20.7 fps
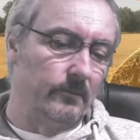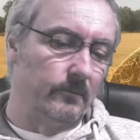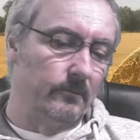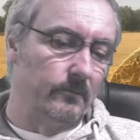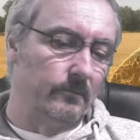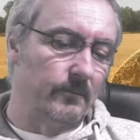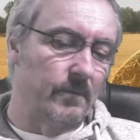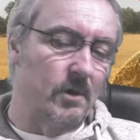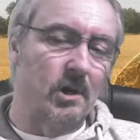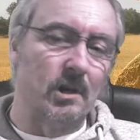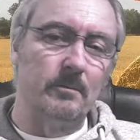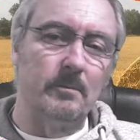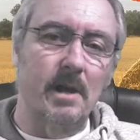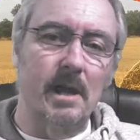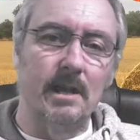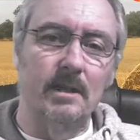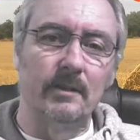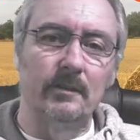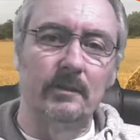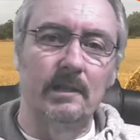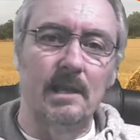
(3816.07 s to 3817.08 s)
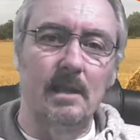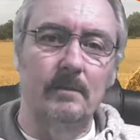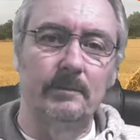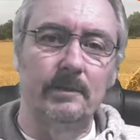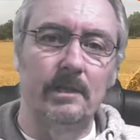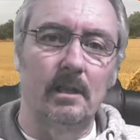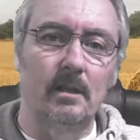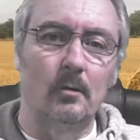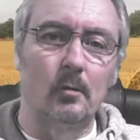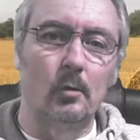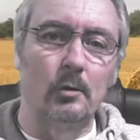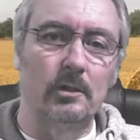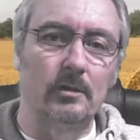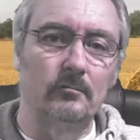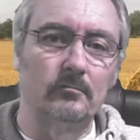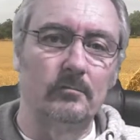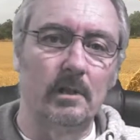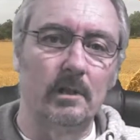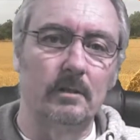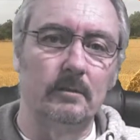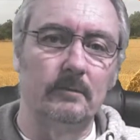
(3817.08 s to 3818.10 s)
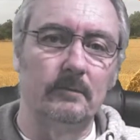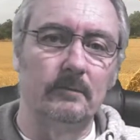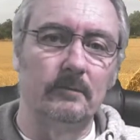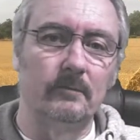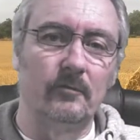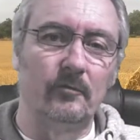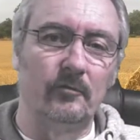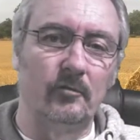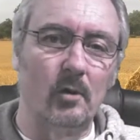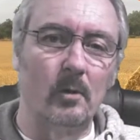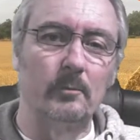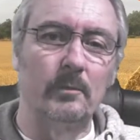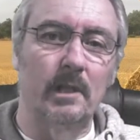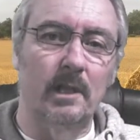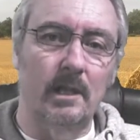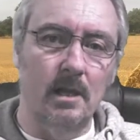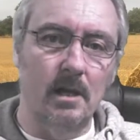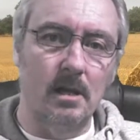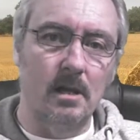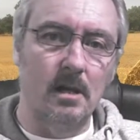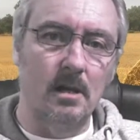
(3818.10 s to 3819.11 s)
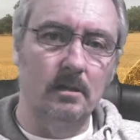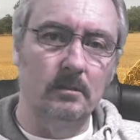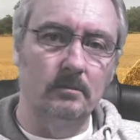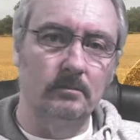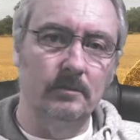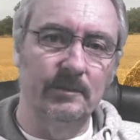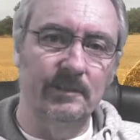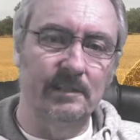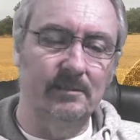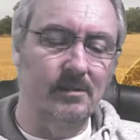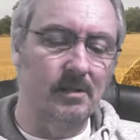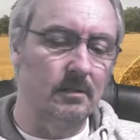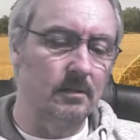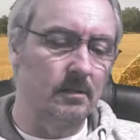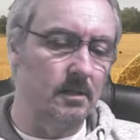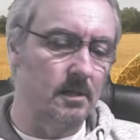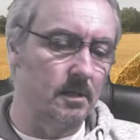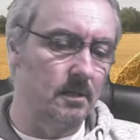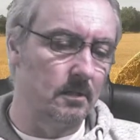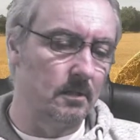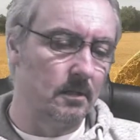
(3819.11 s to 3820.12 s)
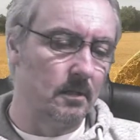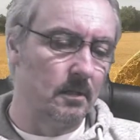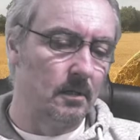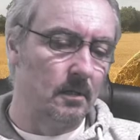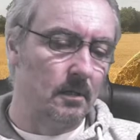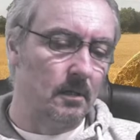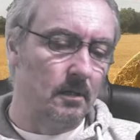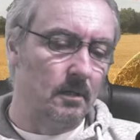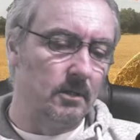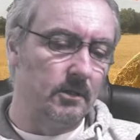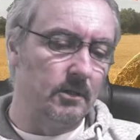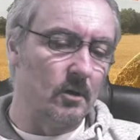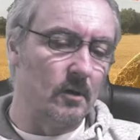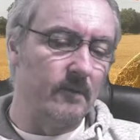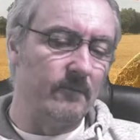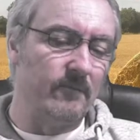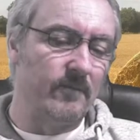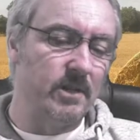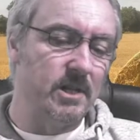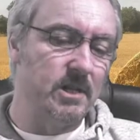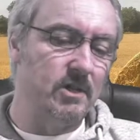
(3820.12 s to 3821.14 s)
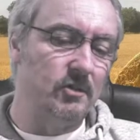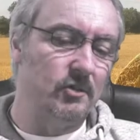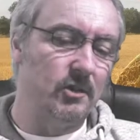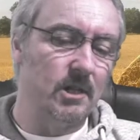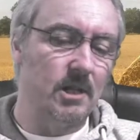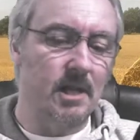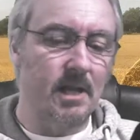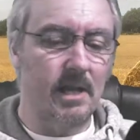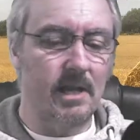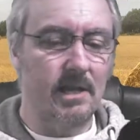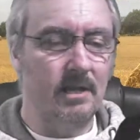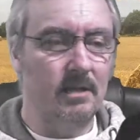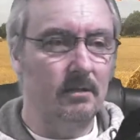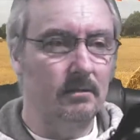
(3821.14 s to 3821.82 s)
via a mains adapter, or you can run it from the car, cigarette lighter. You've got a VGA